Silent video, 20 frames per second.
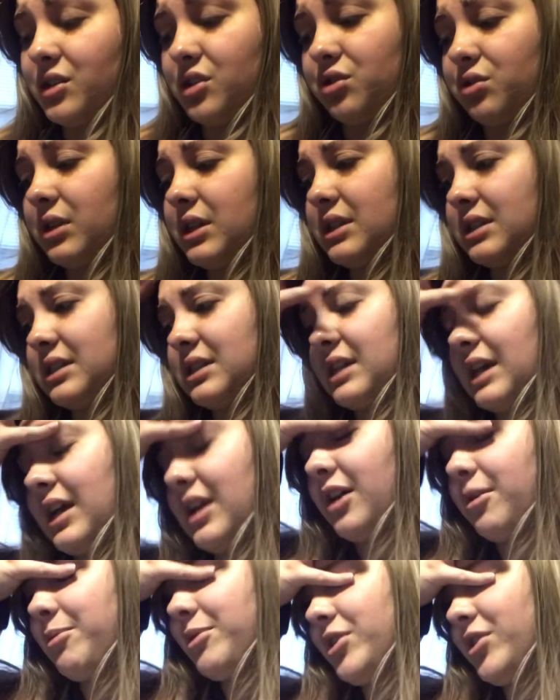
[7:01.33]
strings tied
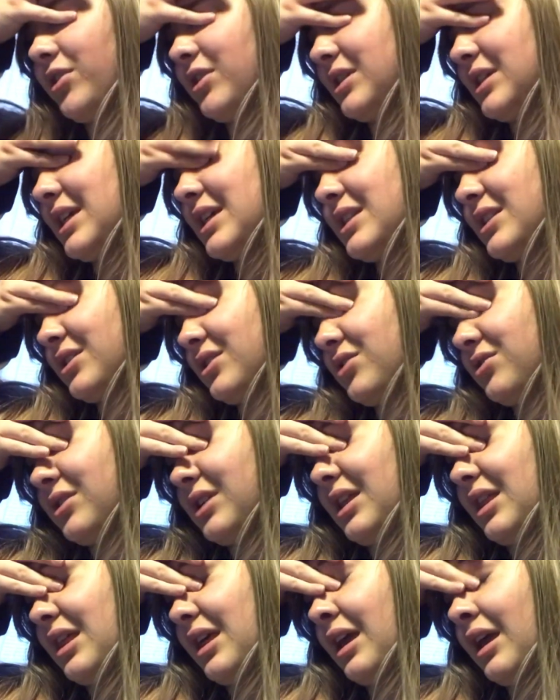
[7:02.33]
up in her intestines or
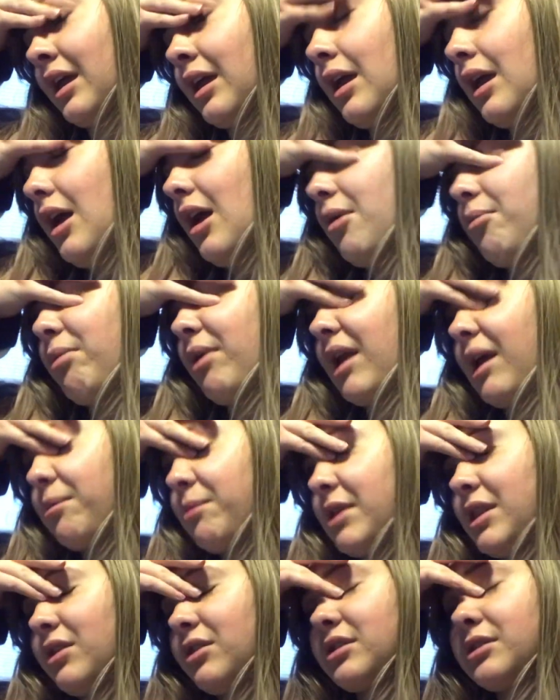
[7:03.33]
anything. But I
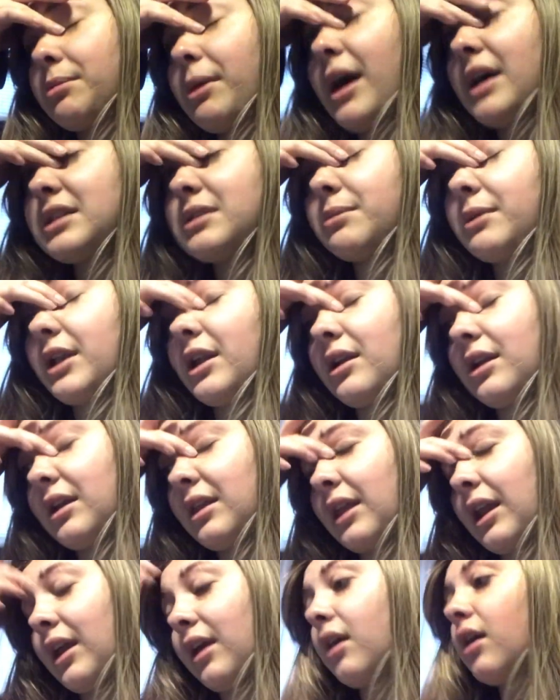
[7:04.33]
mean, there's a possibility
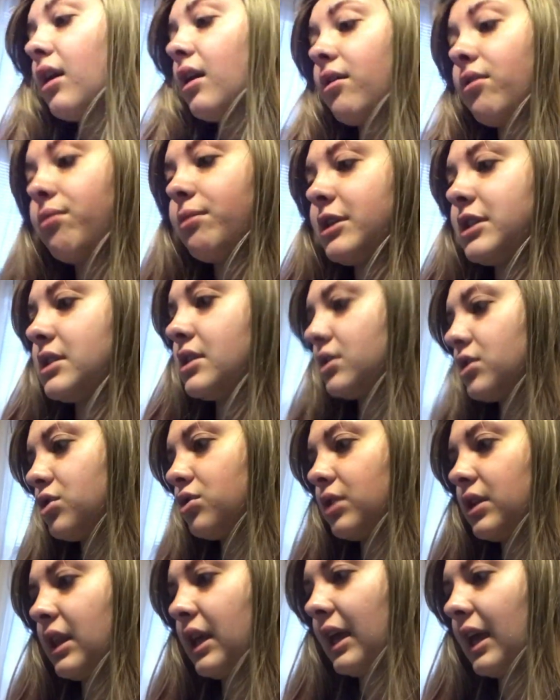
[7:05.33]
that I could have missed a
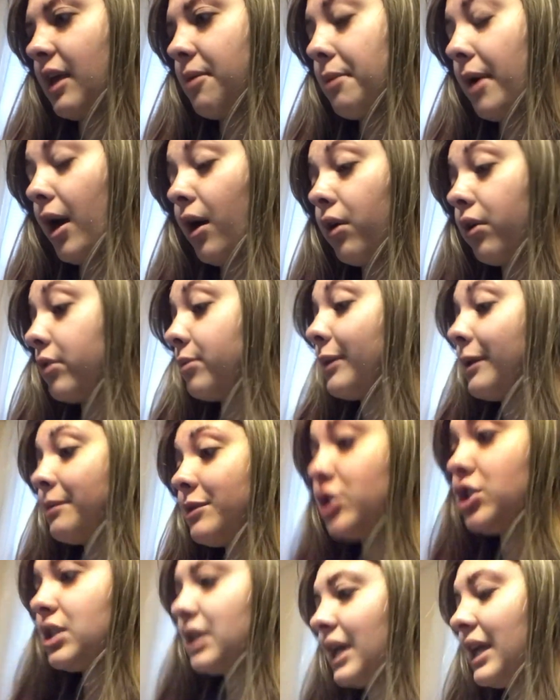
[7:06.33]
string that came out or maybe
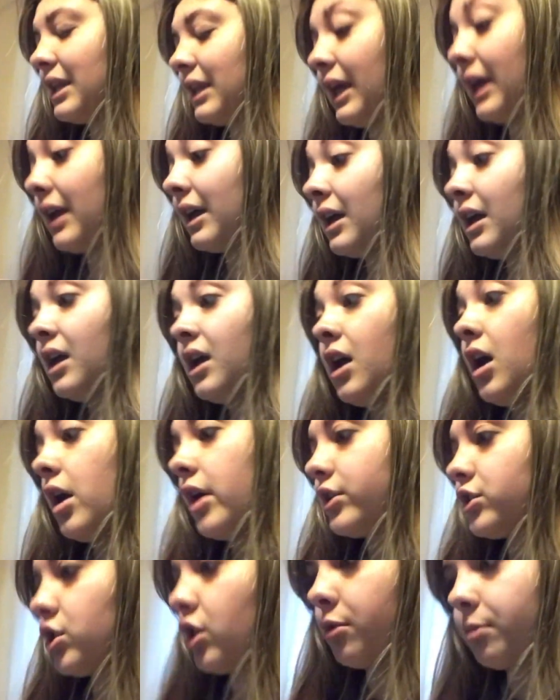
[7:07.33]
she ate like
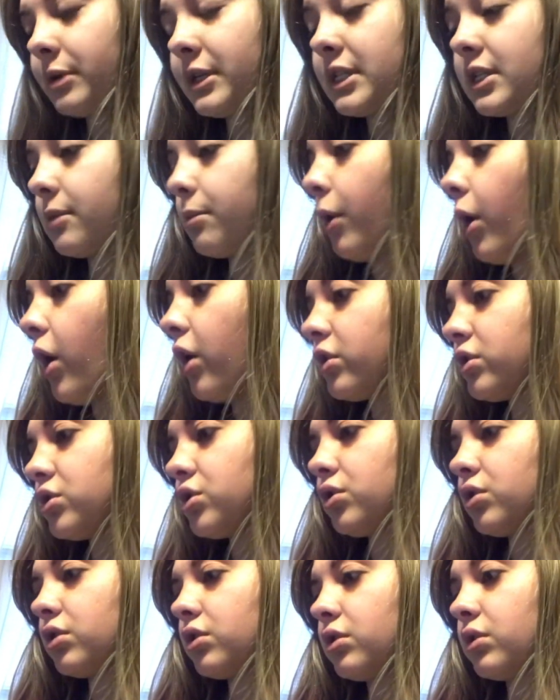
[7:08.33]
a sharp piece of mulch
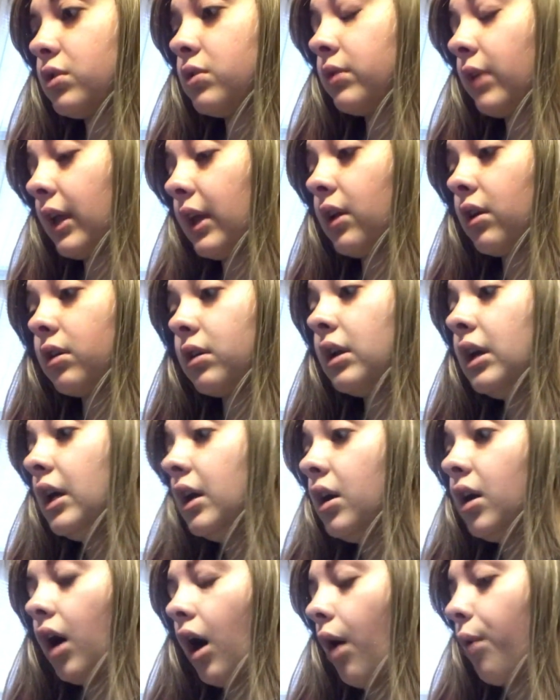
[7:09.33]
or like
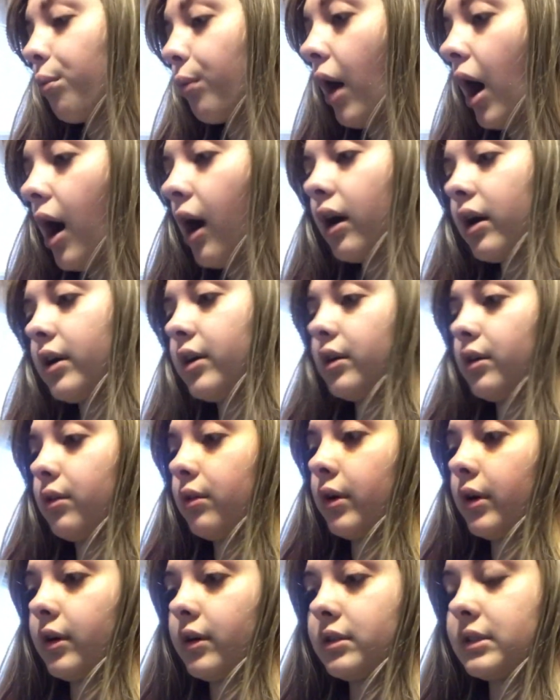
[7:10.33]
a rock
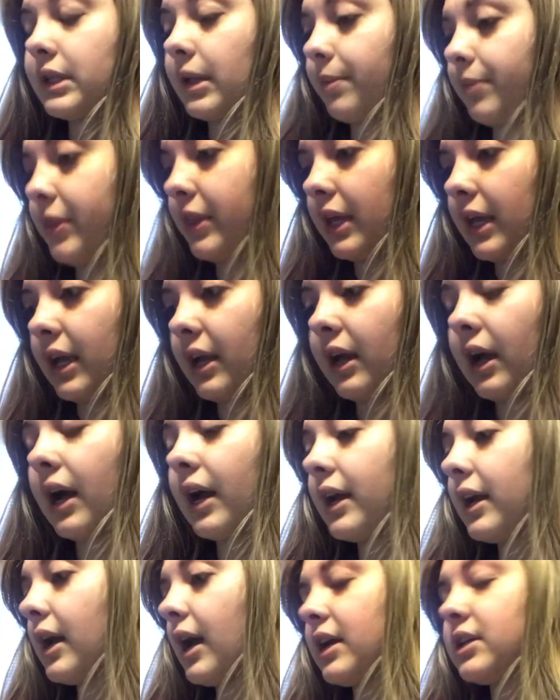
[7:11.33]
or something.
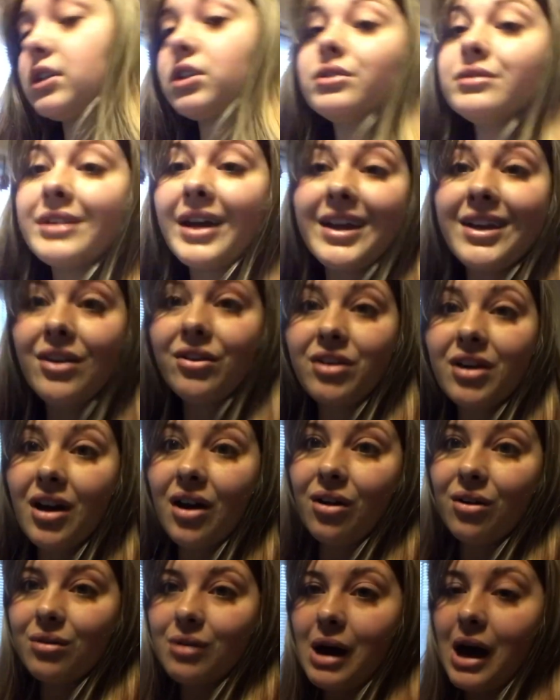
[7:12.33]
I, I don't I don't
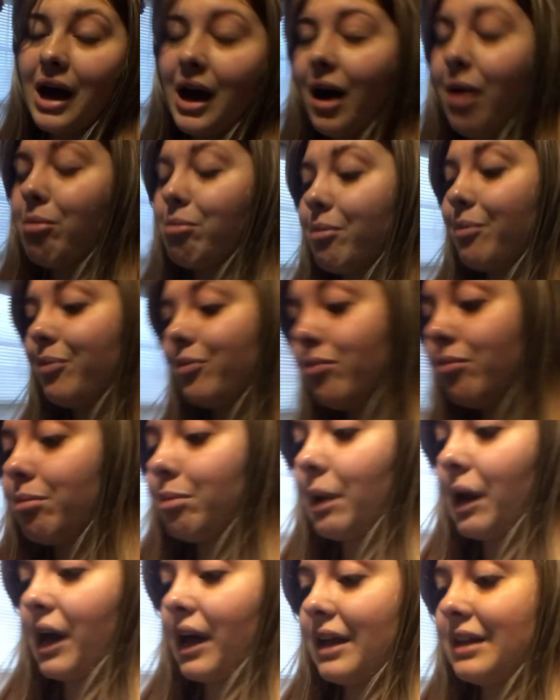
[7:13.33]
know. Um,
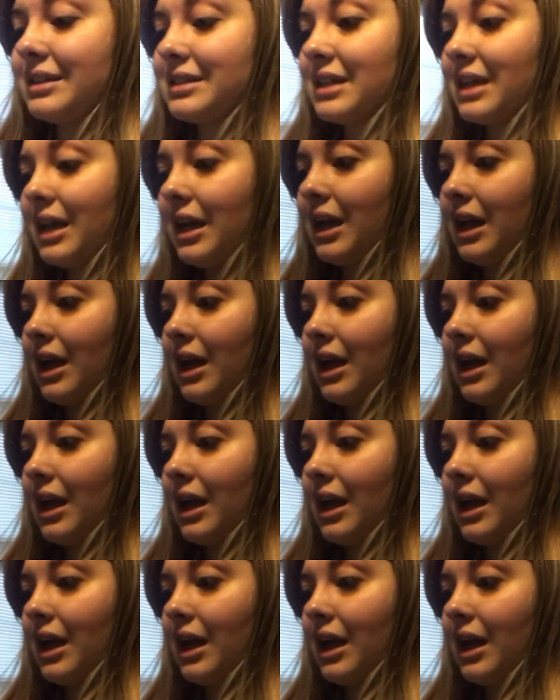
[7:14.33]
but